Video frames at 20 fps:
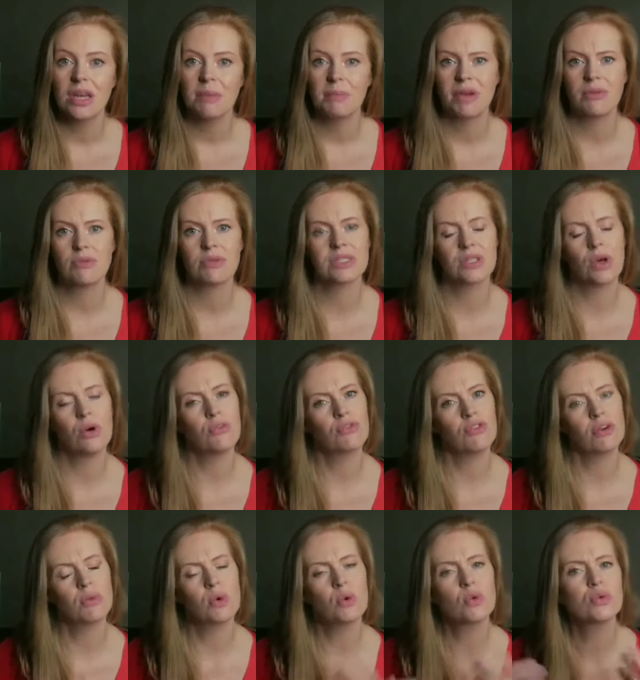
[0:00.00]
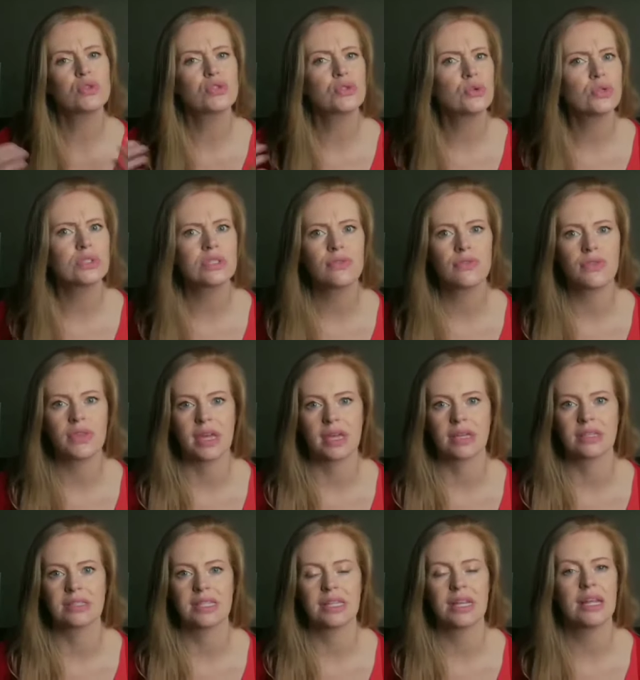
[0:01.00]
but result from all sorts of
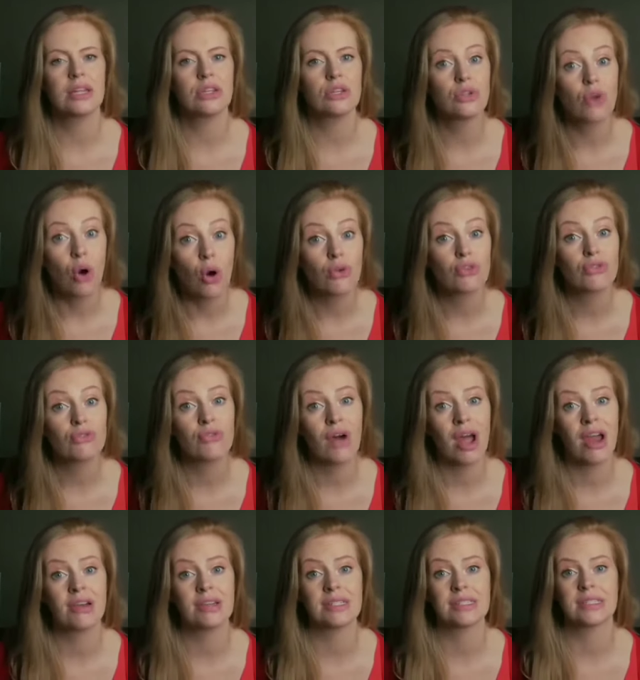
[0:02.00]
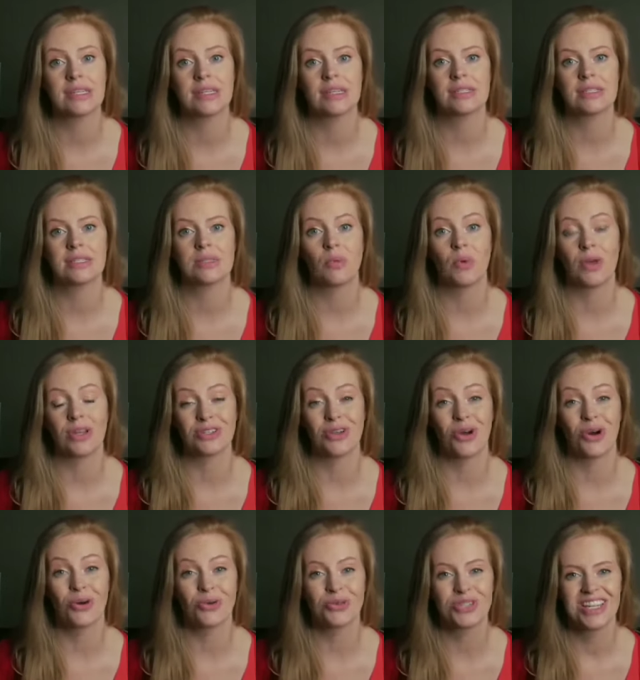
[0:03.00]
things that are not viruses, we are
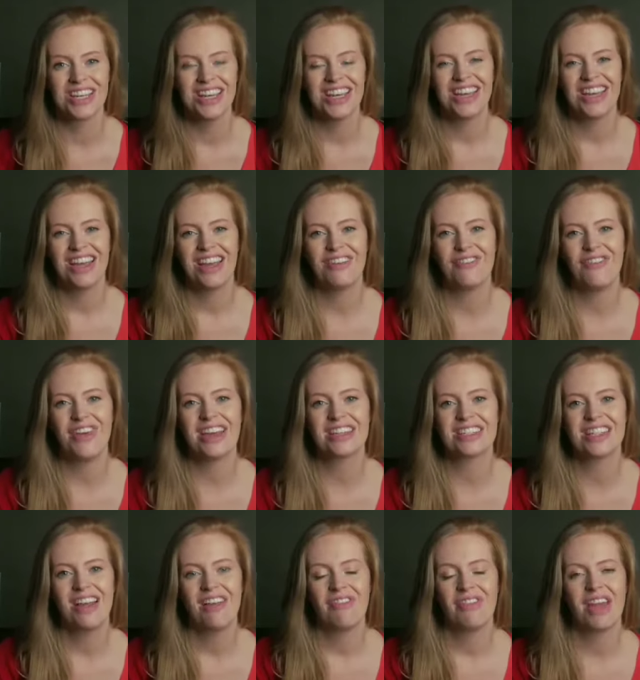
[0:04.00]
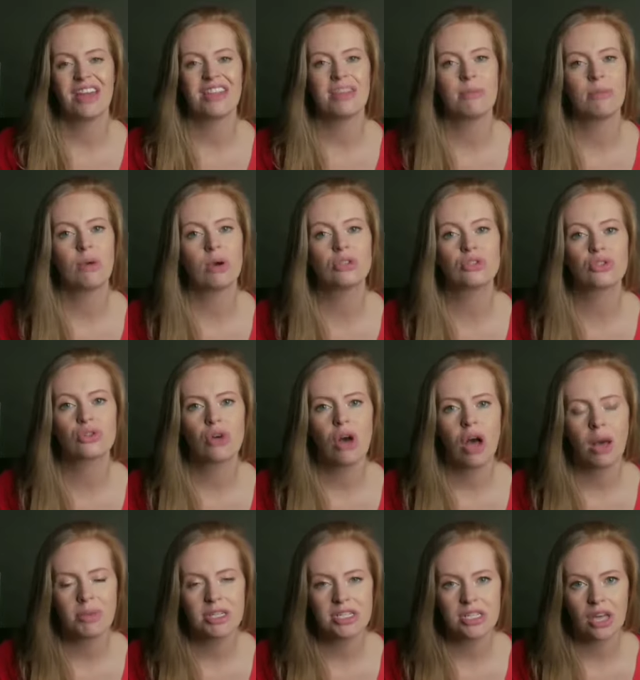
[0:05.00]
told. In fact, they are the most
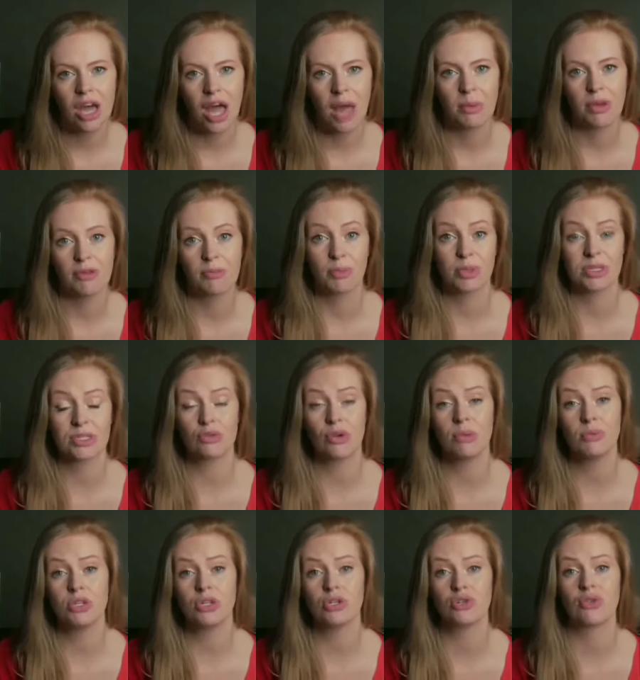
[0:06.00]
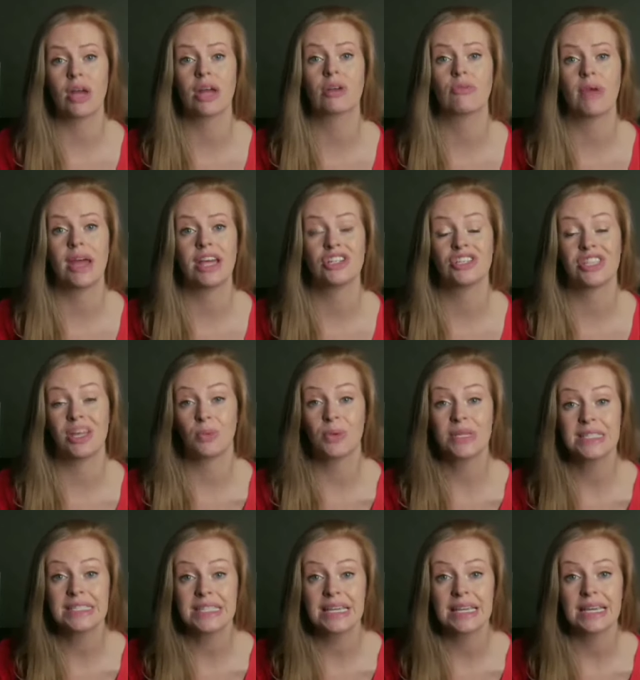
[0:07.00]
common type of prescription drug rash that we
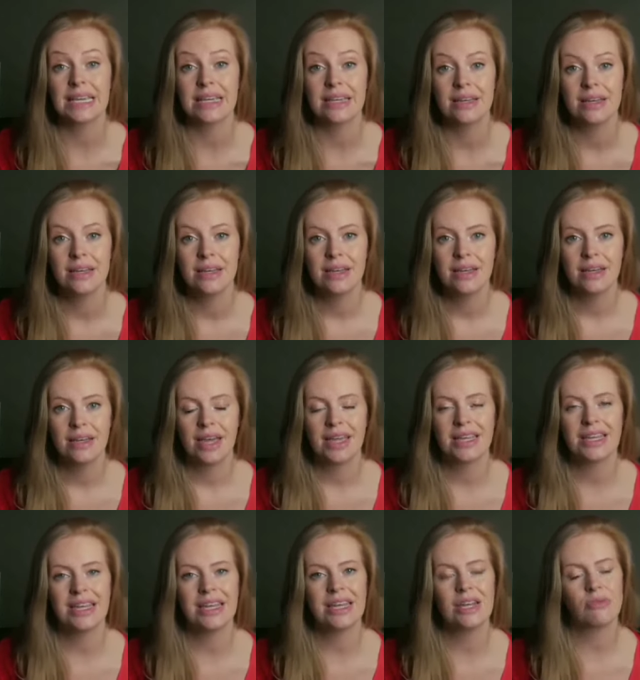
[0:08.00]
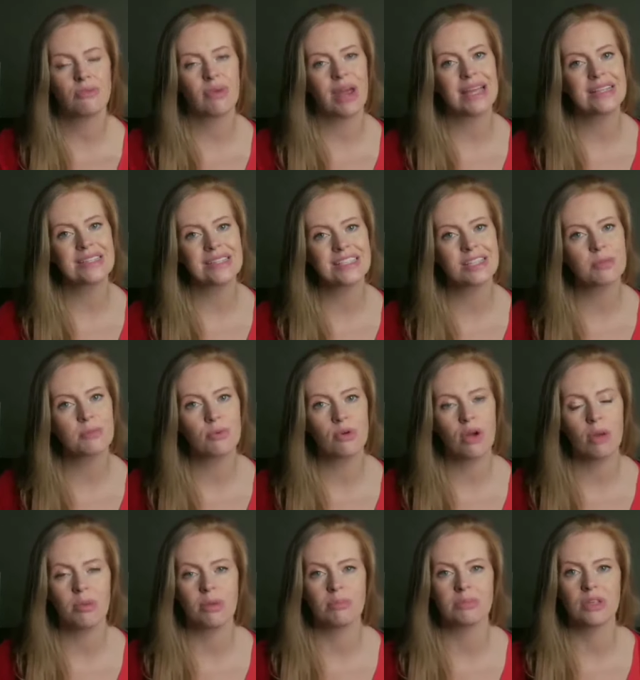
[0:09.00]
see. Again, it raises the
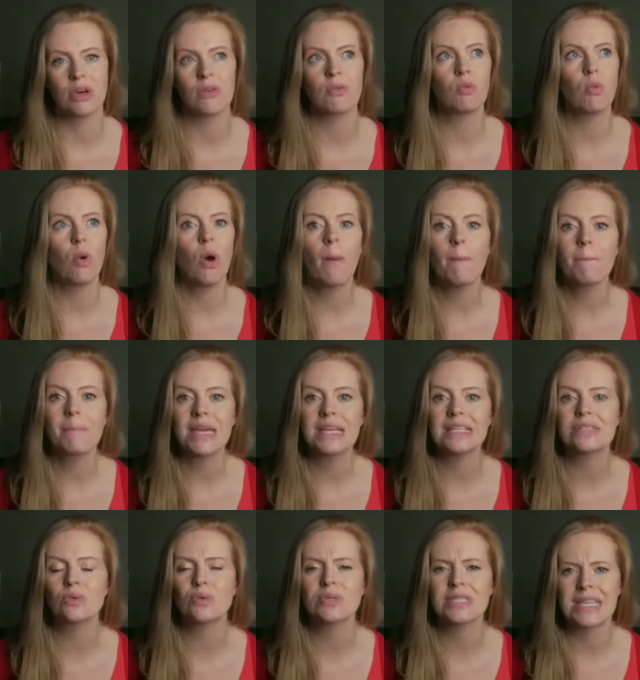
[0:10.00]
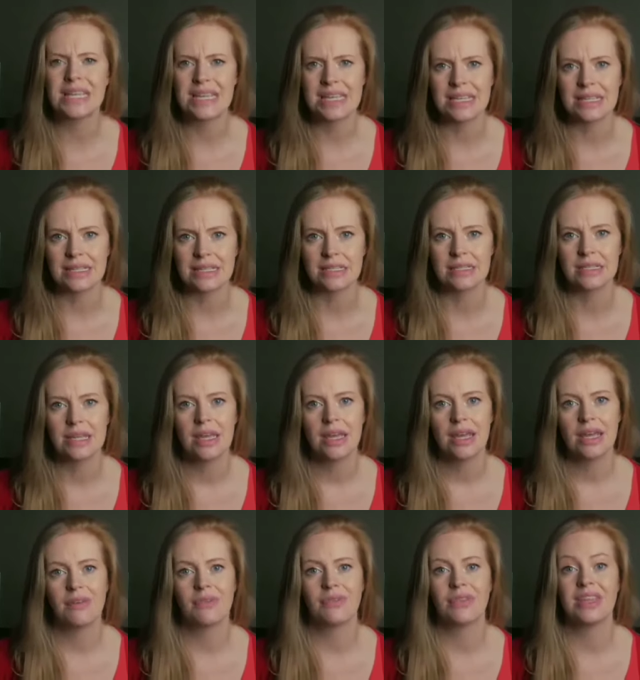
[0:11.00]
problems of what measles is
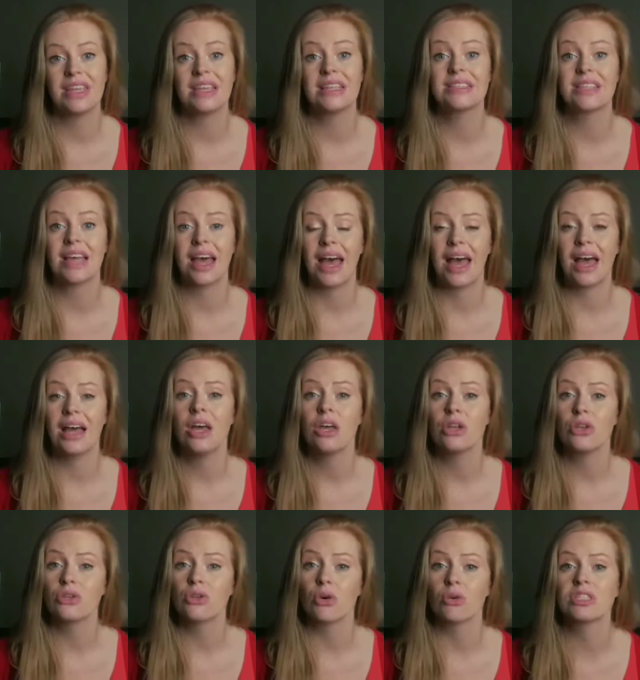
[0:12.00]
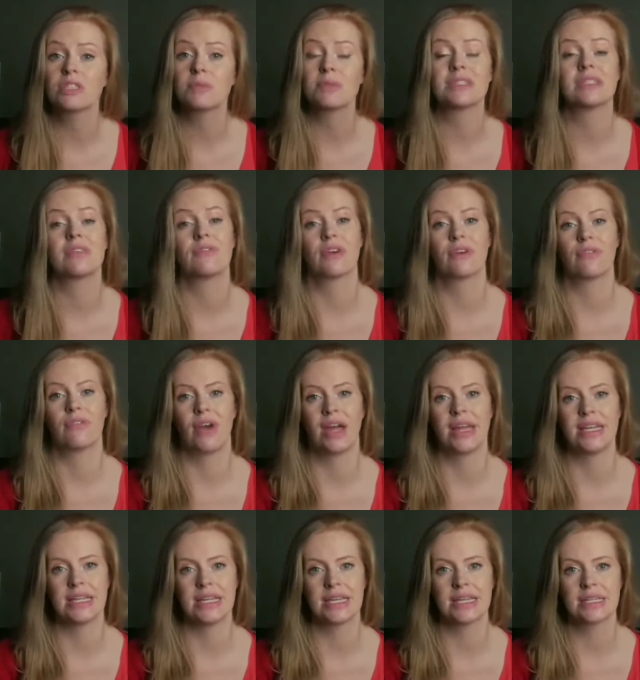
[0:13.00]
if these are non-specific
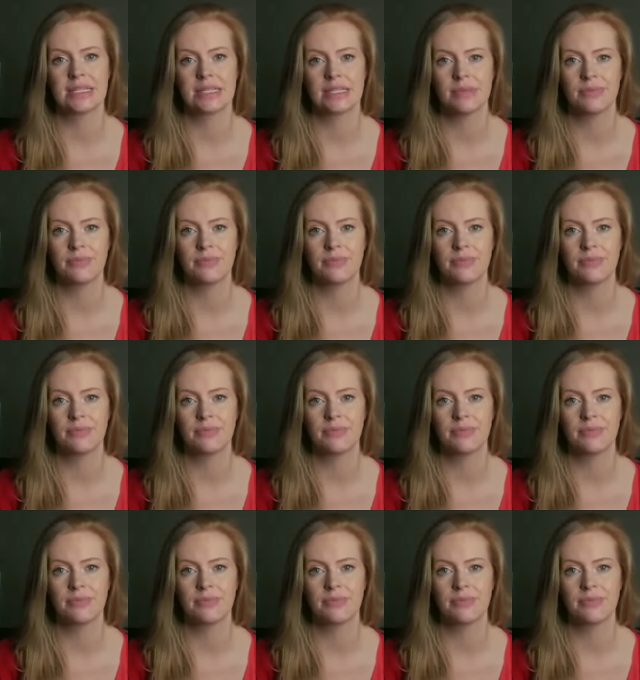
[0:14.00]
findings.